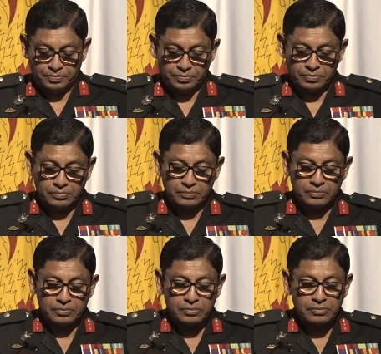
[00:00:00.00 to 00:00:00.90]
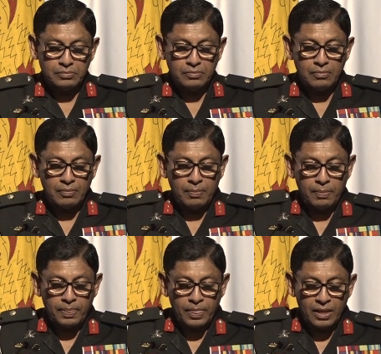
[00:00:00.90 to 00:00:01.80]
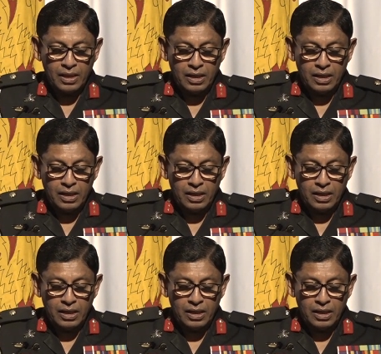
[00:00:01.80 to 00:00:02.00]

Nothing is said.